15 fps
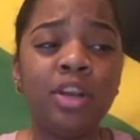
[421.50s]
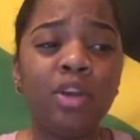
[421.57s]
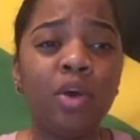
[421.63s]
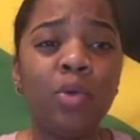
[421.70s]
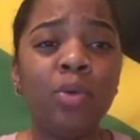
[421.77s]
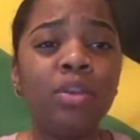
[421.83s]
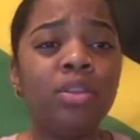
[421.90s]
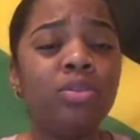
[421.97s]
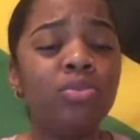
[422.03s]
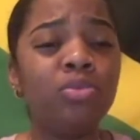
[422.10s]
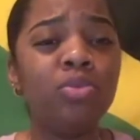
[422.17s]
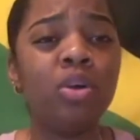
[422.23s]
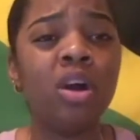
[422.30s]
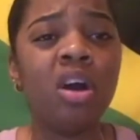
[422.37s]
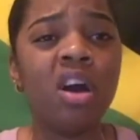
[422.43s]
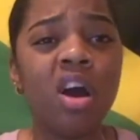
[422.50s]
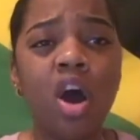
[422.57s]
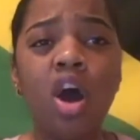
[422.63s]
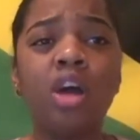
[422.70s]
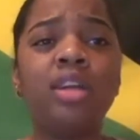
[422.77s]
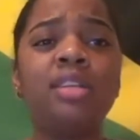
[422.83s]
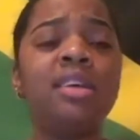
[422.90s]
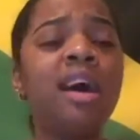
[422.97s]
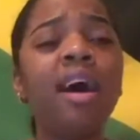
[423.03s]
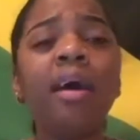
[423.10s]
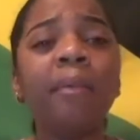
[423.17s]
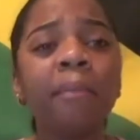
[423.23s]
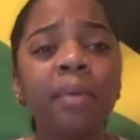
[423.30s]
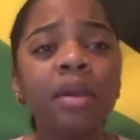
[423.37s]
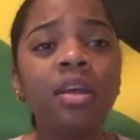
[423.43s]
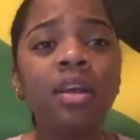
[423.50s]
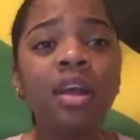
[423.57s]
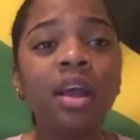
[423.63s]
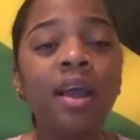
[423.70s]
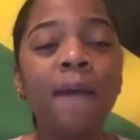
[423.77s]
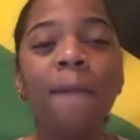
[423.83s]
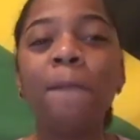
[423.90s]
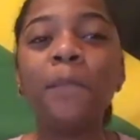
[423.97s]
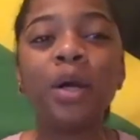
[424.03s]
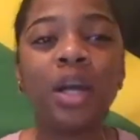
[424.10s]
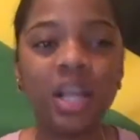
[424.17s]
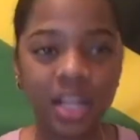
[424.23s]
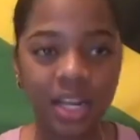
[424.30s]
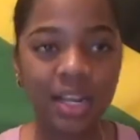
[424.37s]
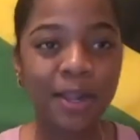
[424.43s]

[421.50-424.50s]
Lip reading: they're going through a hard time. But